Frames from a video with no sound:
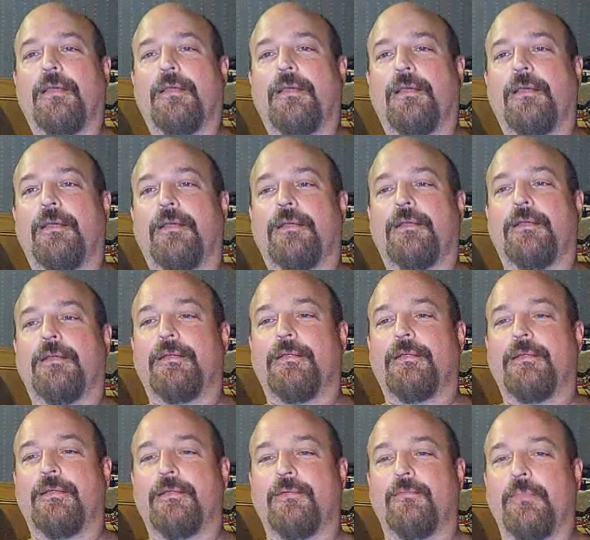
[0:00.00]

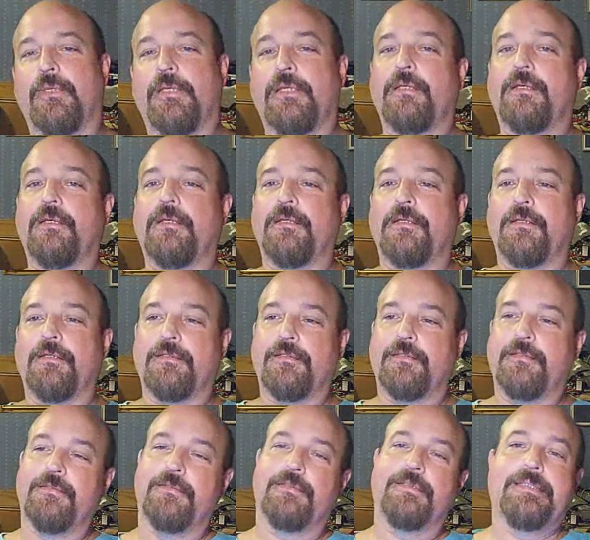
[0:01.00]
And Mia,
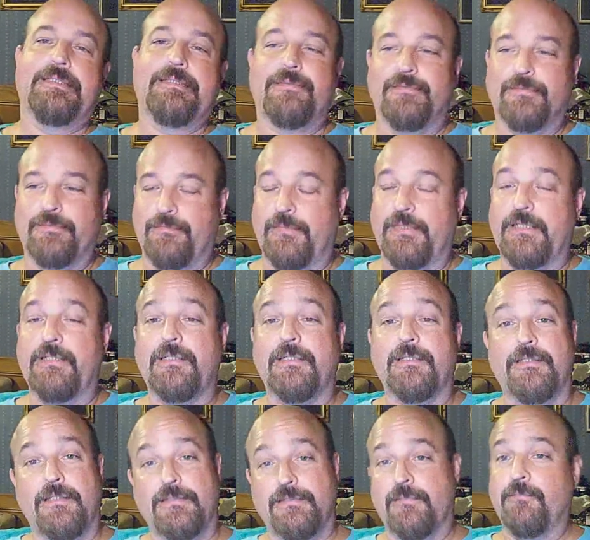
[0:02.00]

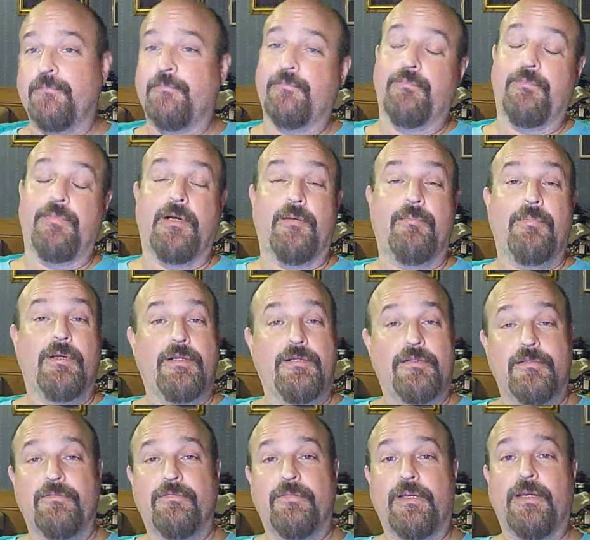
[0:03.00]
Mia, doesn't Papa
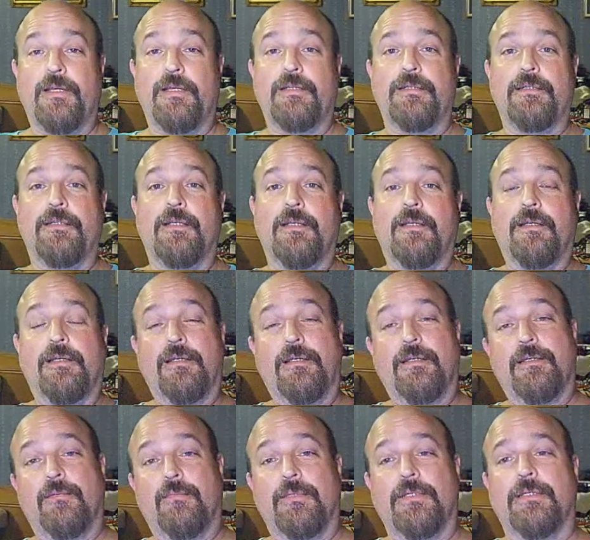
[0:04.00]
look fat?
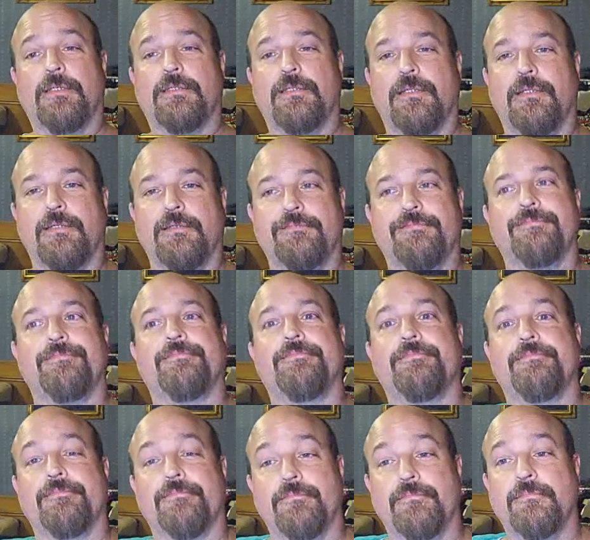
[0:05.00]
And he's like,
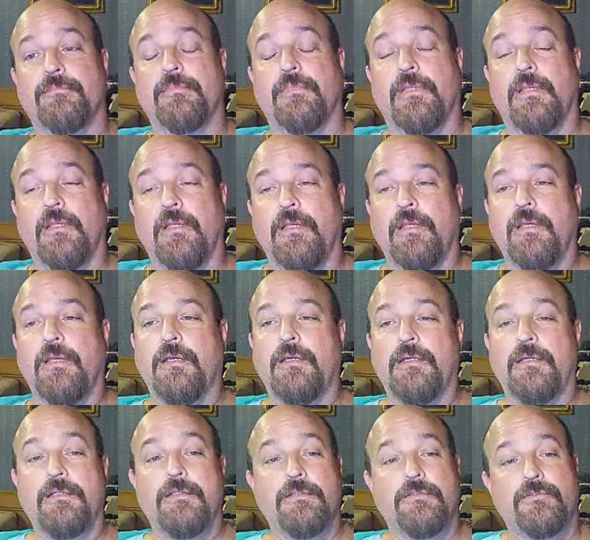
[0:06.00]
well.
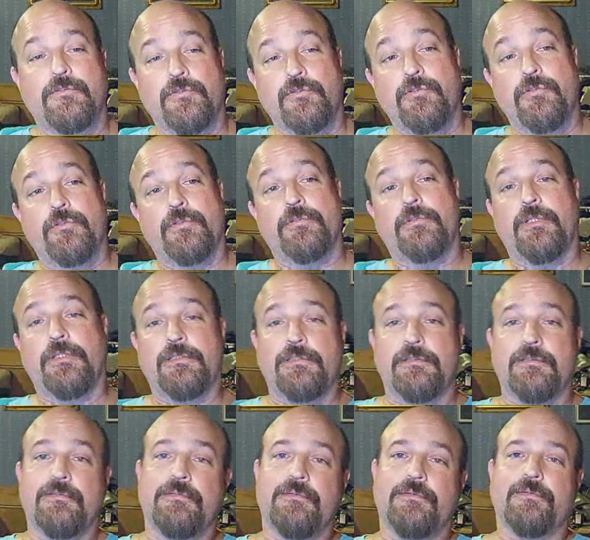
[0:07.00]
And Junior
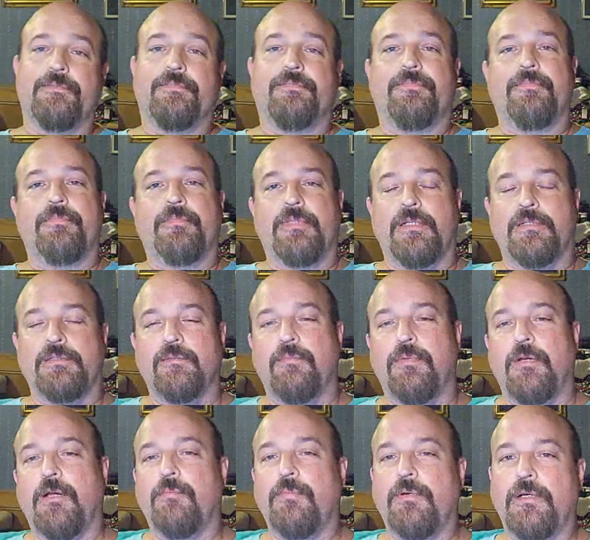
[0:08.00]
doesn't
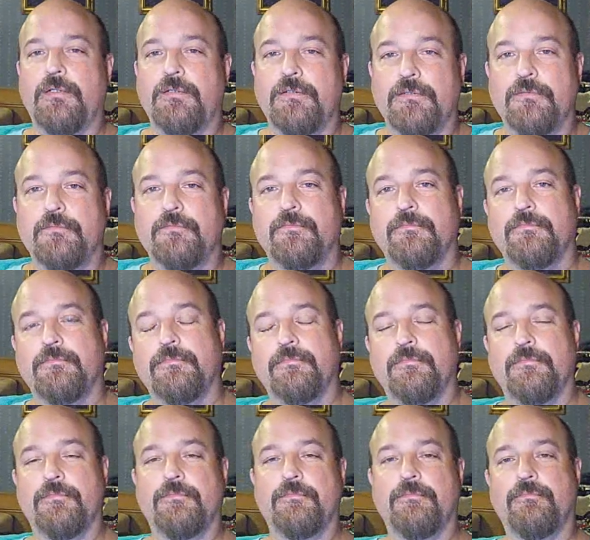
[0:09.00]
doesn't Papa look
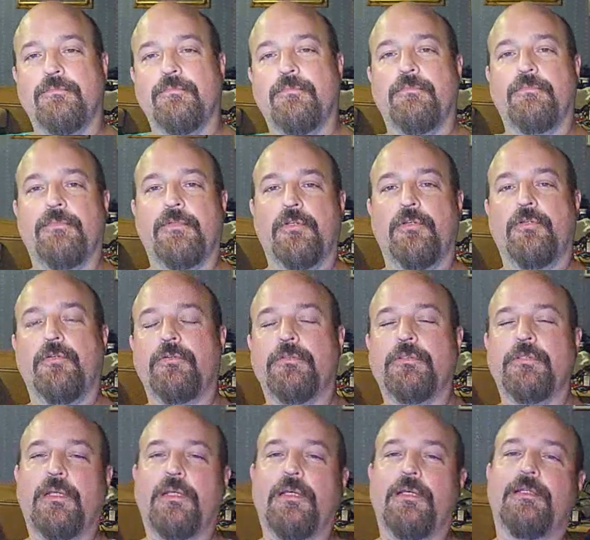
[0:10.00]

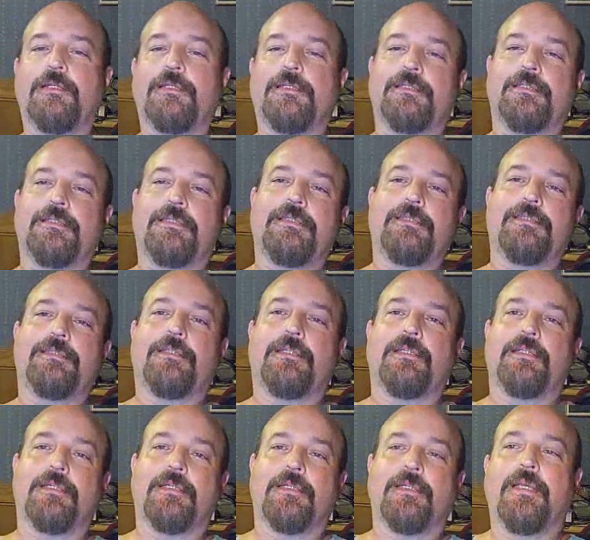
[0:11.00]
huge now? And he's
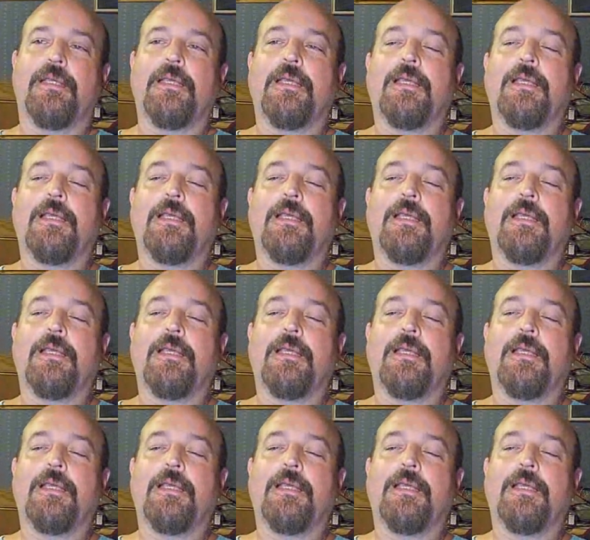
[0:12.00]
like,